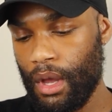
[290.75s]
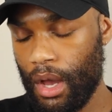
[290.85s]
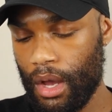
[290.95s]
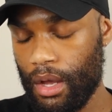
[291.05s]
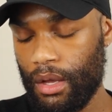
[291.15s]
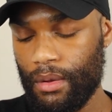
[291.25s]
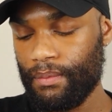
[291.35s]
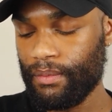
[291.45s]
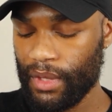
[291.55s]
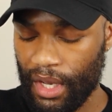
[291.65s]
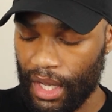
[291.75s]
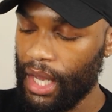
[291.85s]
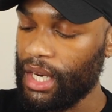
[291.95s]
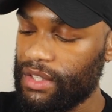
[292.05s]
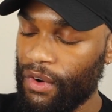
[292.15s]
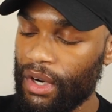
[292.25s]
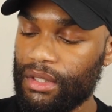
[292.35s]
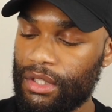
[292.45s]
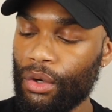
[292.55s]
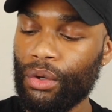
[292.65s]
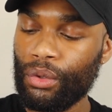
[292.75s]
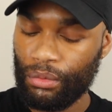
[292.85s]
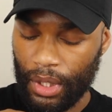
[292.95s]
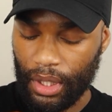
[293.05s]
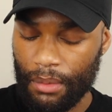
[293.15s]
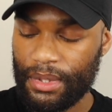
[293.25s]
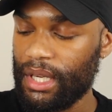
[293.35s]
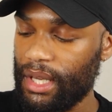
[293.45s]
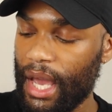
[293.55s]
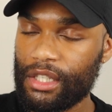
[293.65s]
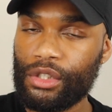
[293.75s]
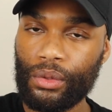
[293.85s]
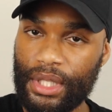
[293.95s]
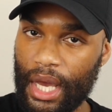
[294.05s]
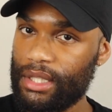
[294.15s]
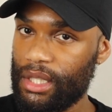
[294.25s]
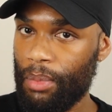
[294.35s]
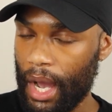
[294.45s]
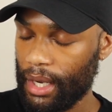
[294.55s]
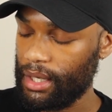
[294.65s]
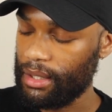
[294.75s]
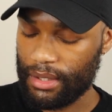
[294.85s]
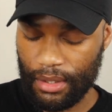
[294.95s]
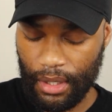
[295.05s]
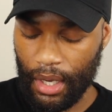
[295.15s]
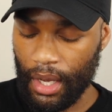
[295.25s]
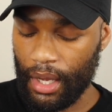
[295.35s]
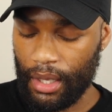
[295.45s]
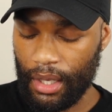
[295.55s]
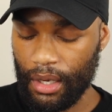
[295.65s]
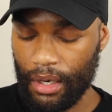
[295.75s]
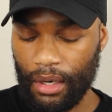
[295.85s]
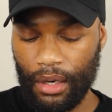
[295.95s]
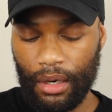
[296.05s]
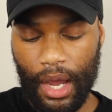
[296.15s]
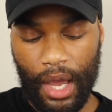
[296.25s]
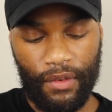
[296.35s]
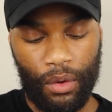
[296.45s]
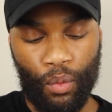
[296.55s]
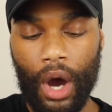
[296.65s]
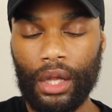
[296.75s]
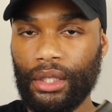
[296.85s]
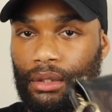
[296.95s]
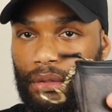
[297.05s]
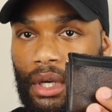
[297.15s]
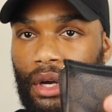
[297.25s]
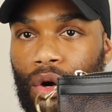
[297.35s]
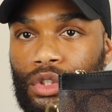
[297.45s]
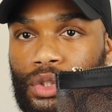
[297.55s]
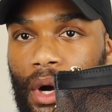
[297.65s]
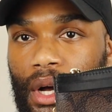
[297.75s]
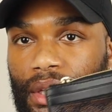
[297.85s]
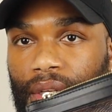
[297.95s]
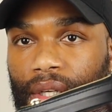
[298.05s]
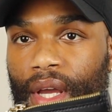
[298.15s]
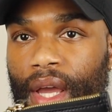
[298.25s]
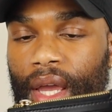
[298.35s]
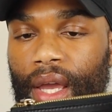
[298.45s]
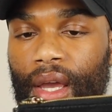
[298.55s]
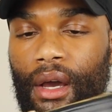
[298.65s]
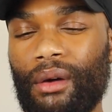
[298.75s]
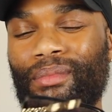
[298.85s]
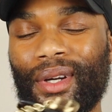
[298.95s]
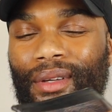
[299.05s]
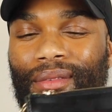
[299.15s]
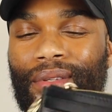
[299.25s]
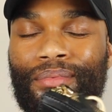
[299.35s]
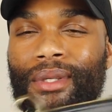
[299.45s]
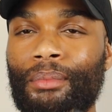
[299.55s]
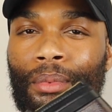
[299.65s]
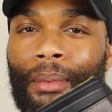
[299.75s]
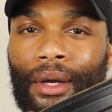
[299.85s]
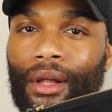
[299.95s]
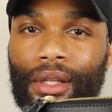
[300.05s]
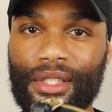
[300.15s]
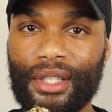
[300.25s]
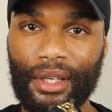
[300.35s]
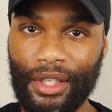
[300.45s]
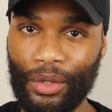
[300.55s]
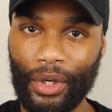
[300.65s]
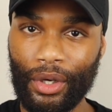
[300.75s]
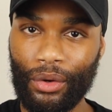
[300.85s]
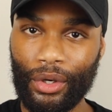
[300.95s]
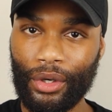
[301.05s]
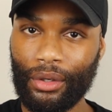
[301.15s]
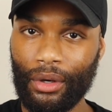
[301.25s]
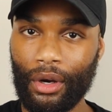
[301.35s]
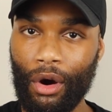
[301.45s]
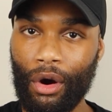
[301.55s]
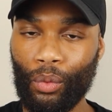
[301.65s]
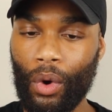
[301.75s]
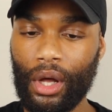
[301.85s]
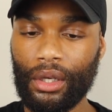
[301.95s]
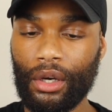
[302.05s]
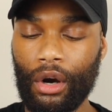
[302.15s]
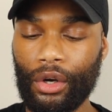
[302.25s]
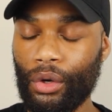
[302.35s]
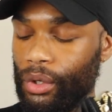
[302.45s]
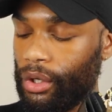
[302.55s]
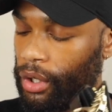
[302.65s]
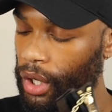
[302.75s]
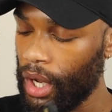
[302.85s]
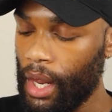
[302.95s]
And so when it comes to the actual size of the pockets, here I have a wallet, like a Coach wallet, and or some people might call it just like a key ring holder or card wallet, card holder.